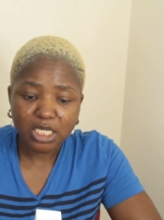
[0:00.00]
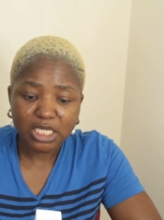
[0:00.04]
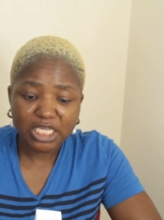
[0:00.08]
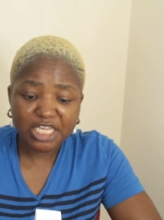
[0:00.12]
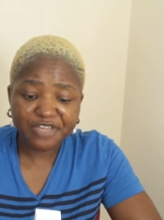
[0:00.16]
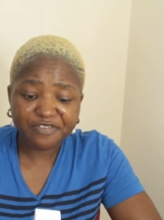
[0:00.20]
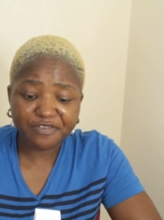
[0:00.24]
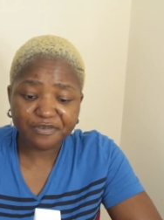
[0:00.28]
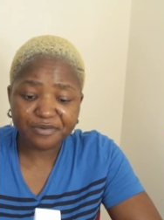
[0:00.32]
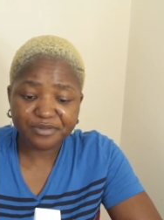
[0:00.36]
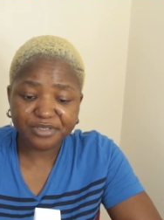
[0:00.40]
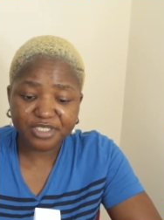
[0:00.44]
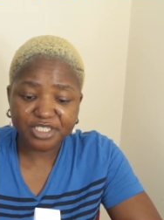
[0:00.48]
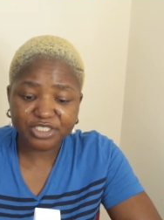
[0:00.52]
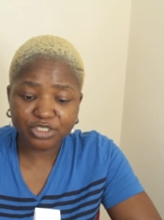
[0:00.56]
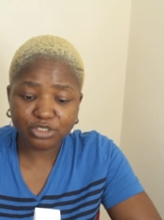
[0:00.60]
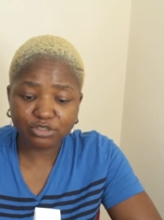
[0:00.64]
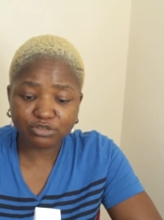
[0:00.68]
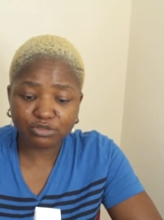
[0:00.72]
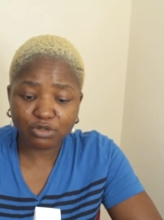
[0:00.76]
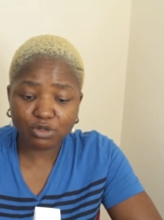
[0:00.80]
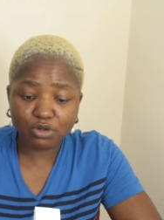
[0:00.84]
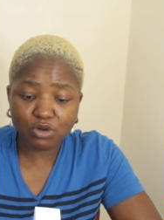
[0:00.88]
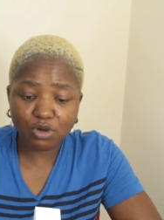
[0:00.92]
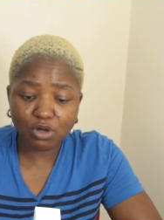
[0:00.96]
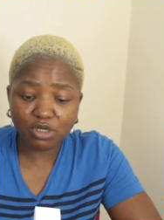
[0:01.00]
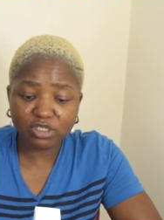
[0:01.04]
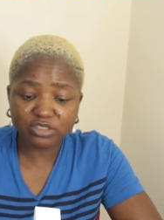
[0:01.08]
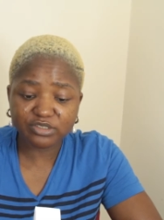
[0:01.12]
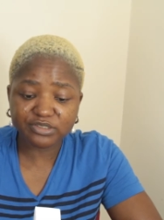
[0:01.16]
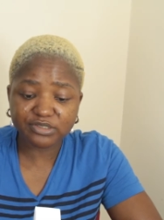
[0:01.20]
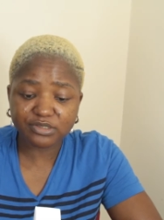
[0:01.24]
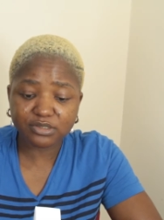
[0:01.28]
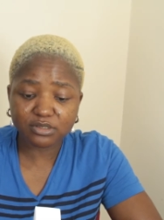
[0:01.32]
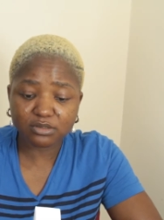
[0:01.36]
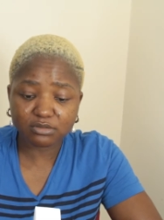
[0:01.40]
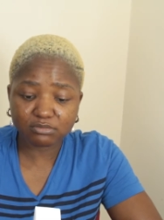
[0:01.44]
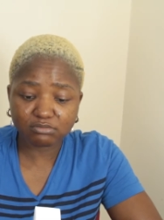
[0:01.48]
If irritation occurs,
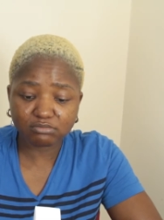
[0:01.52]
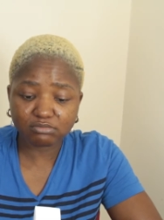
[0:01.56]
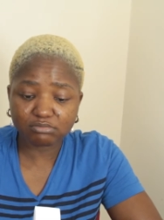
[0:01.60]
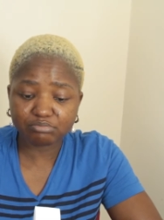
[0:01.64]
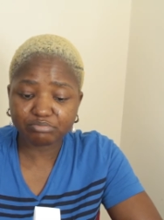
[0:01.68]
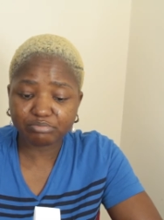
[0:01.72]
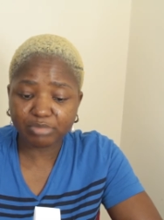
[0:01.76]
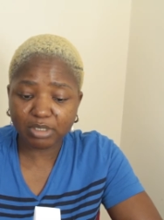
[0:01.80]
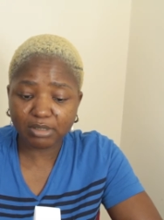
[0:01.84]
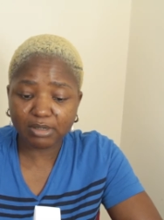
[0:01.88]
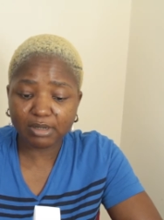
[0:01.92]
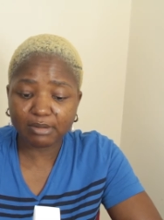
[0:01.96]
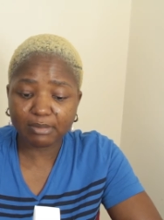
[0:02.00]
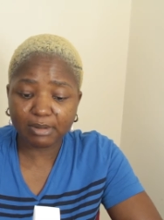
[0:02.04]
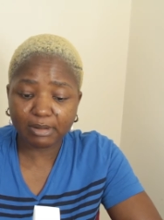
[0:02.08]
blah blah